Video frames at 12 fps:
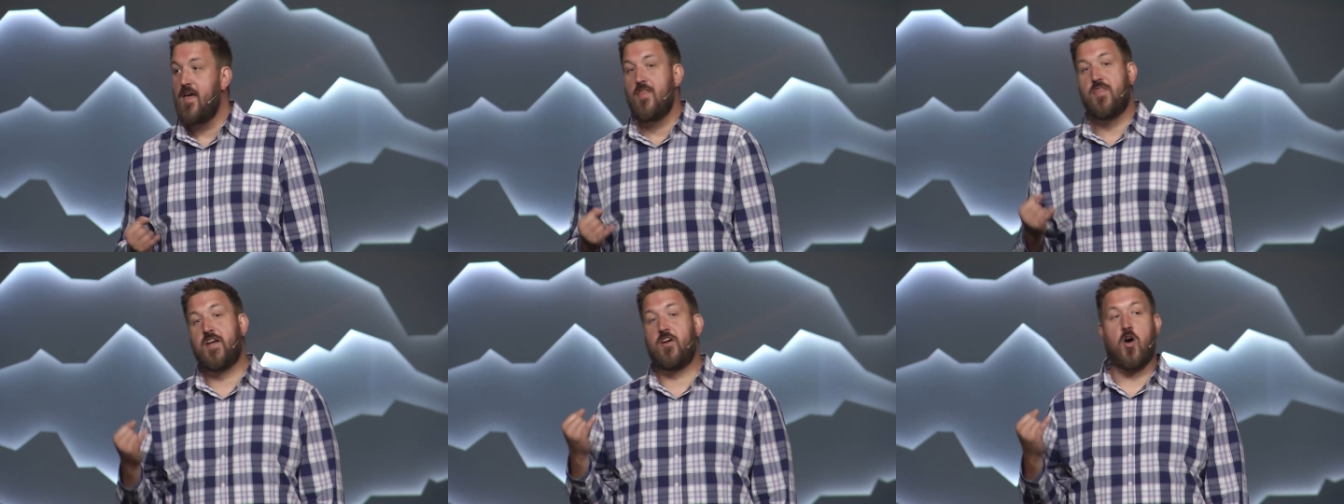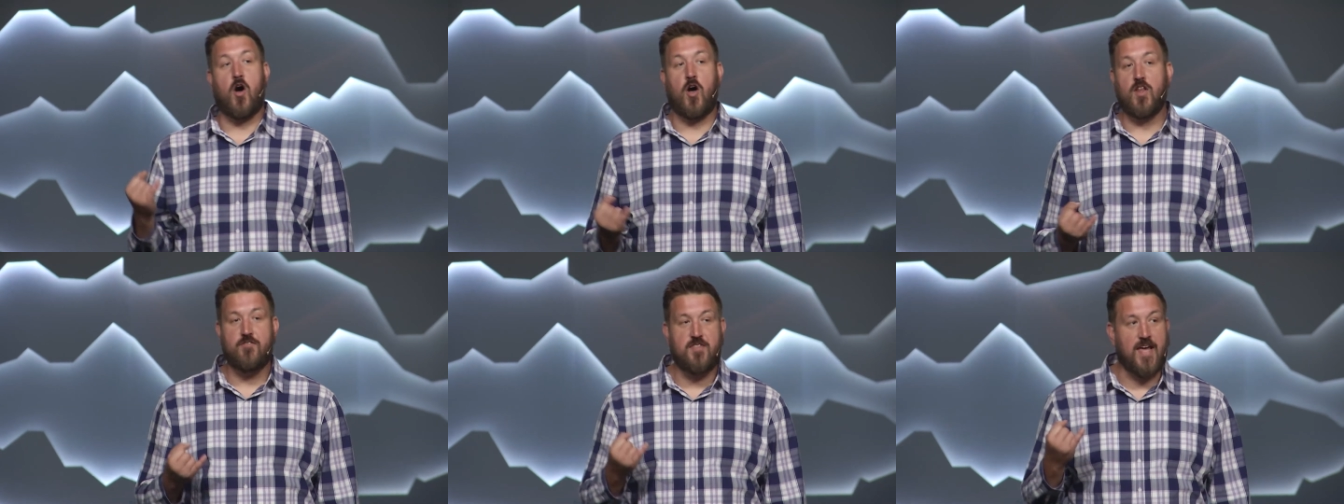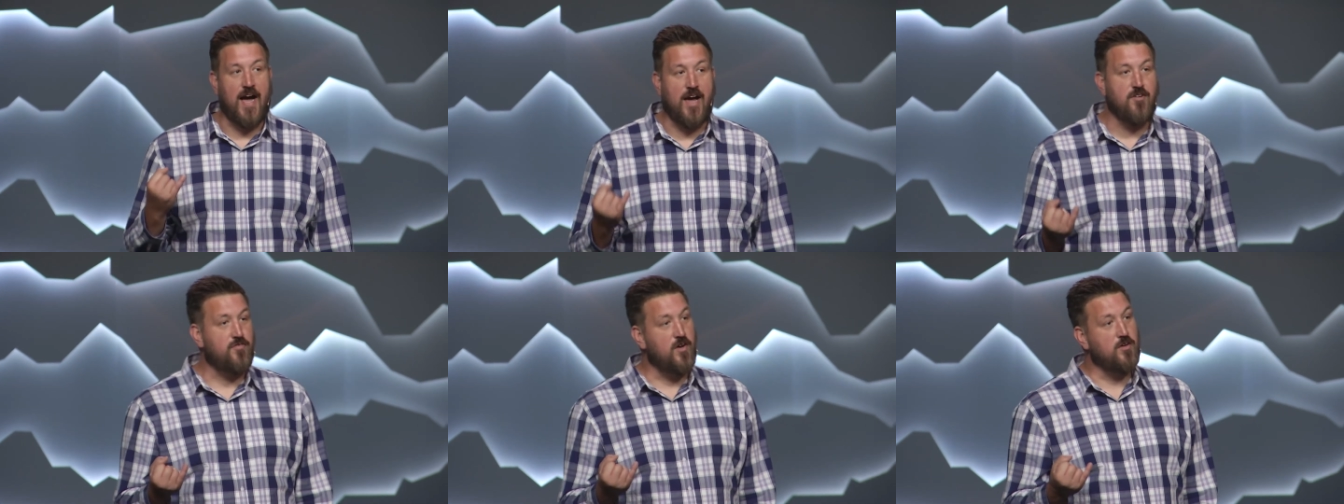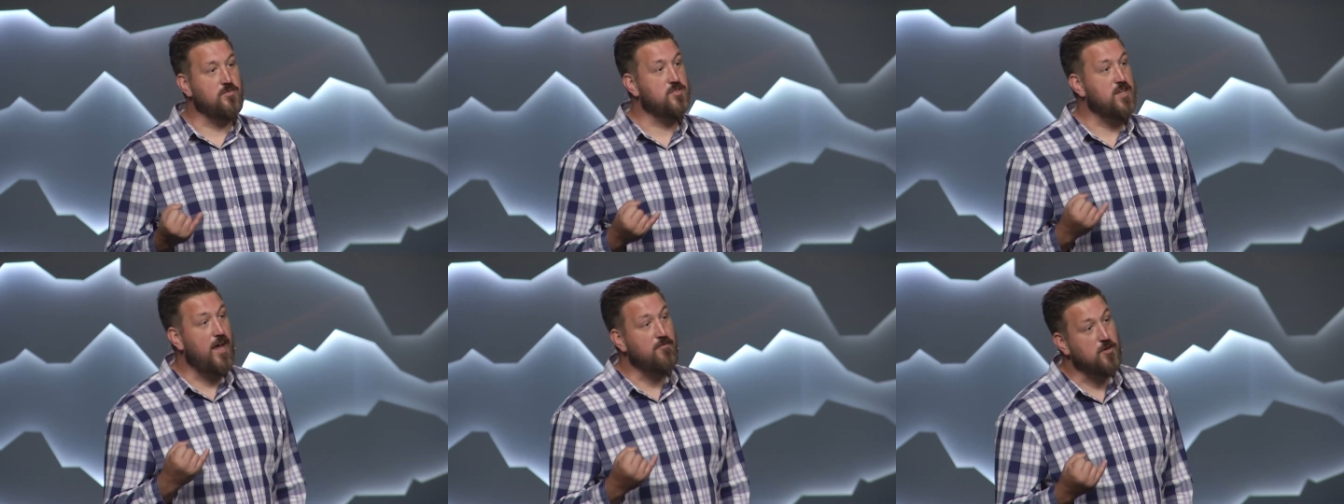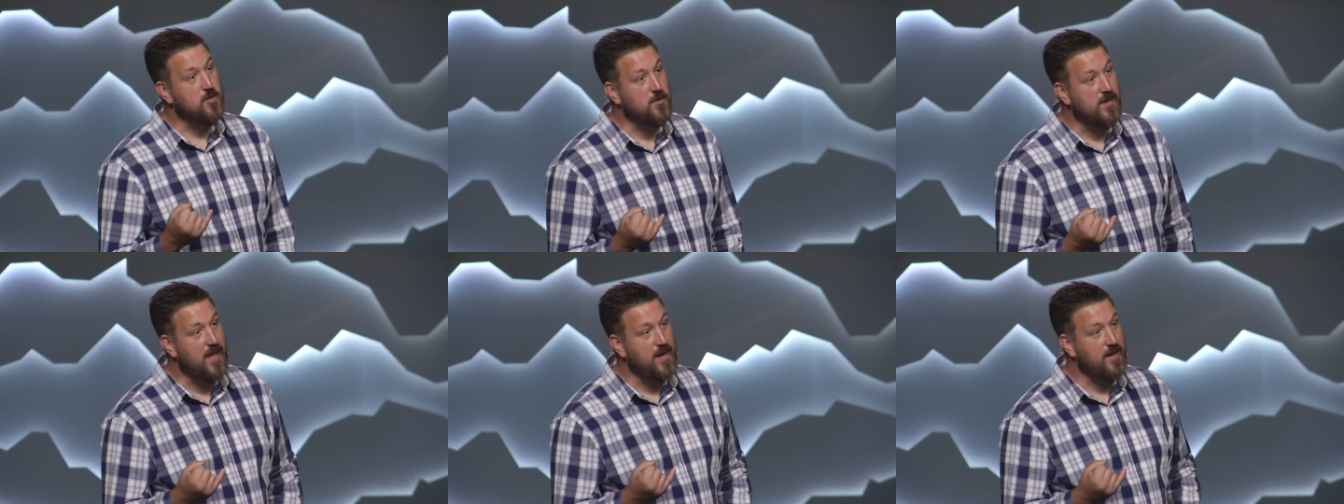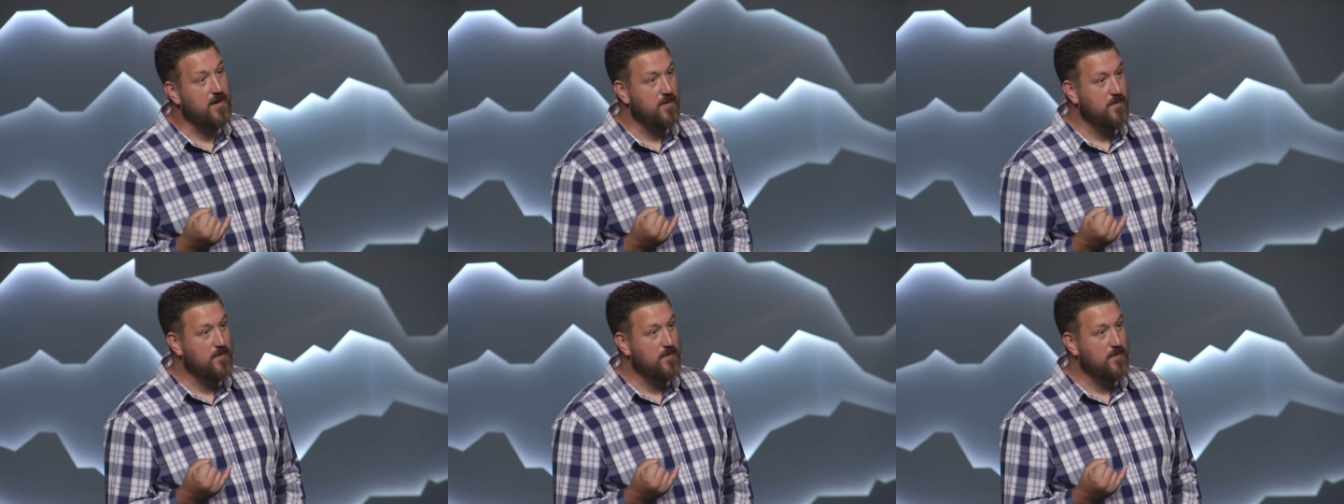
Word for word: than in all of the iPhones ever created.